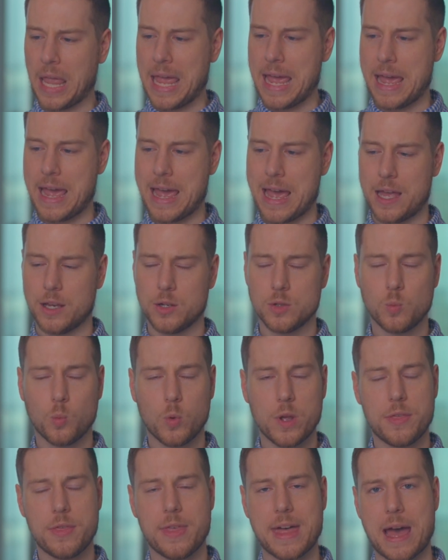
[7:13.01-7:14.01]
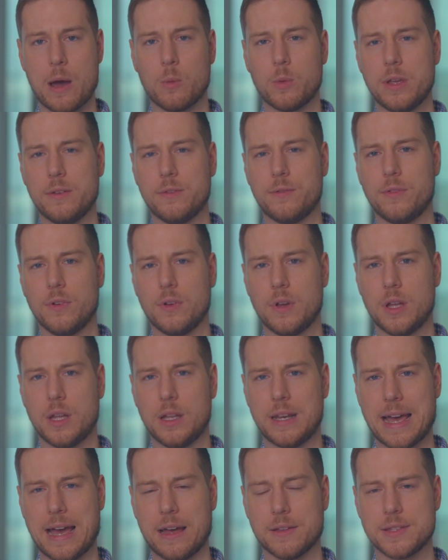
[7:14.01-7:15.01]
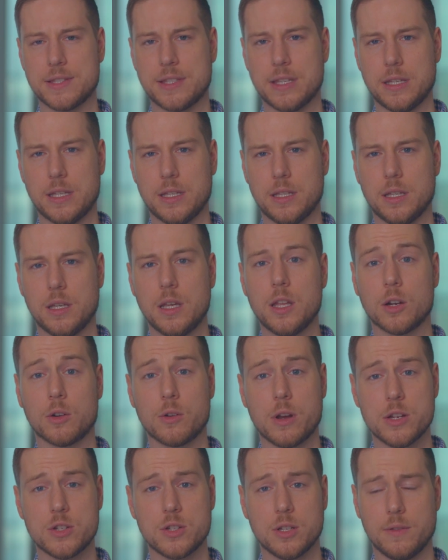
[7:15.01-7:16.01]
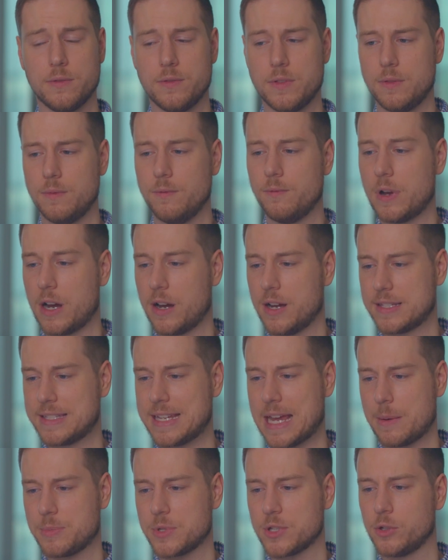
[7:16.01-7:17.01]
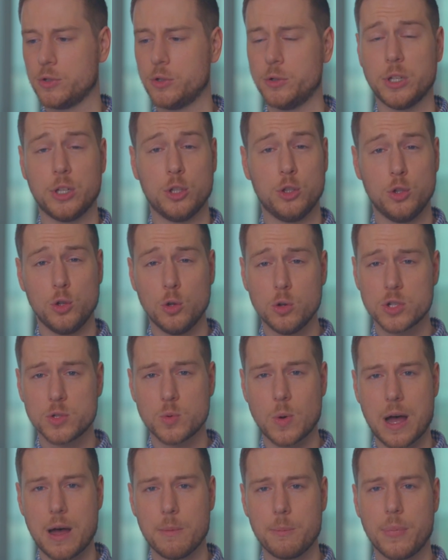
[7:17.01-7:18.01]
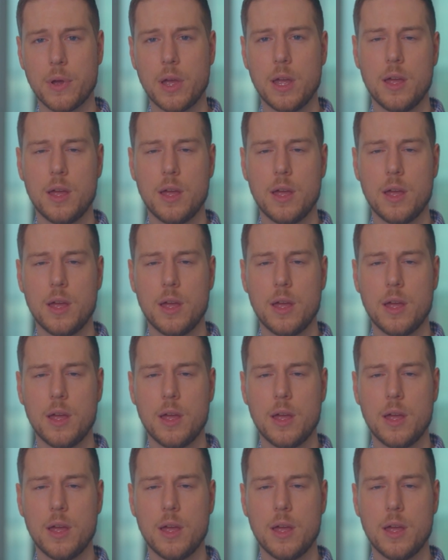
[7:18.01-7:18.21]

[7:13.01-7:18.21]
And with that, we've announced the integration of various Dapps, including Uniswap,